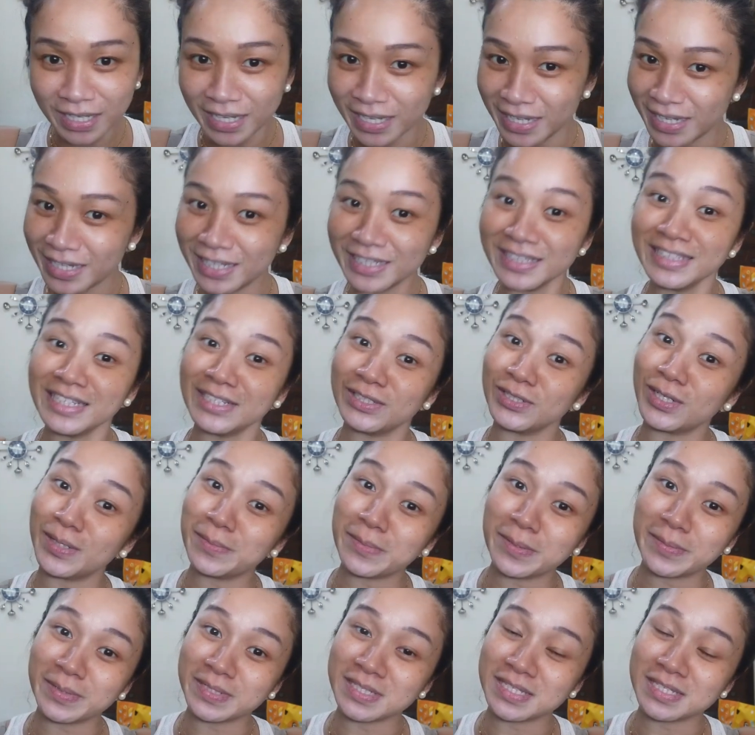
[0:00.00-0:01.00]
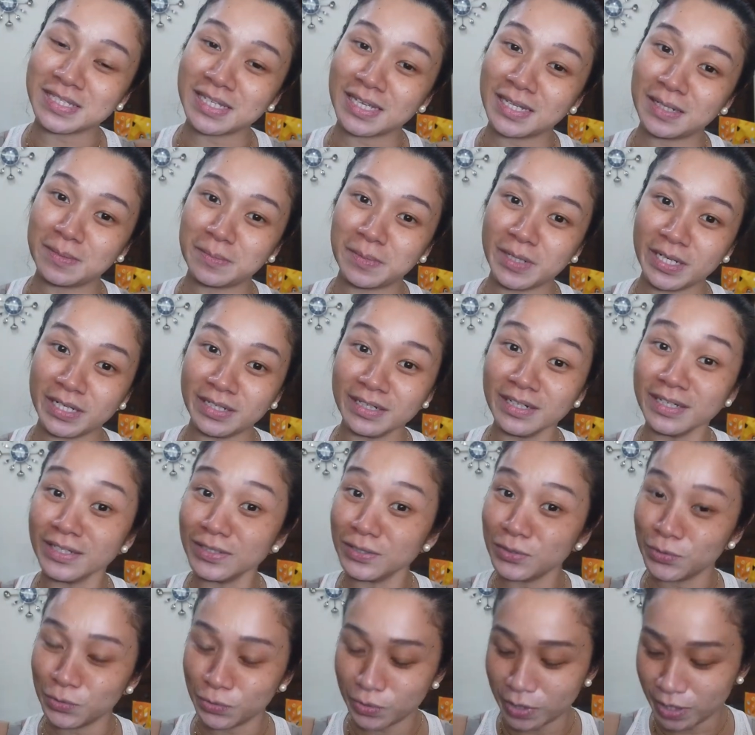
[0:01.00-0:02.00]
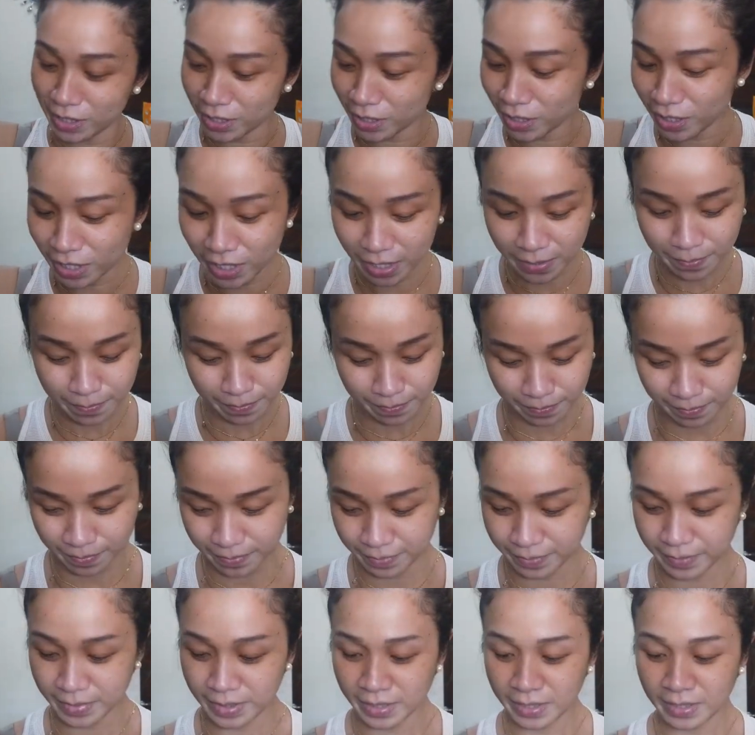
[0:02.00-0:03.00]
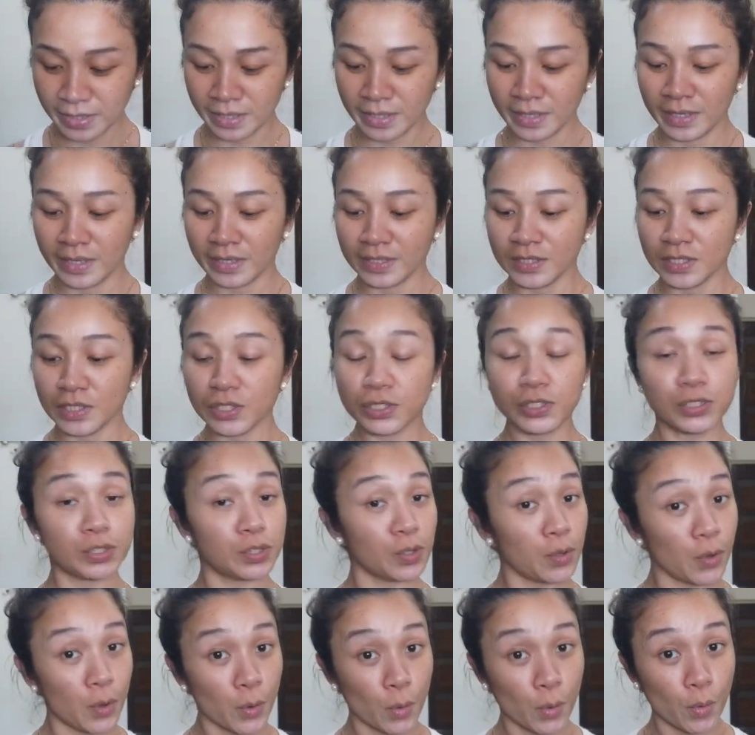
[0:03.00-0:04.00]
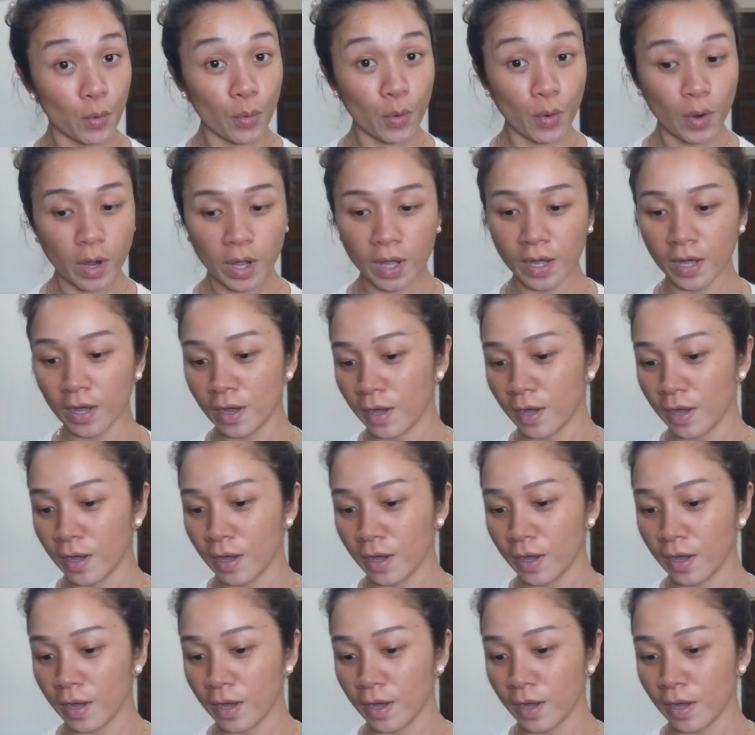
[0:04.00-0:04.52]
And dito kami mag-celebrate ng New Year. So,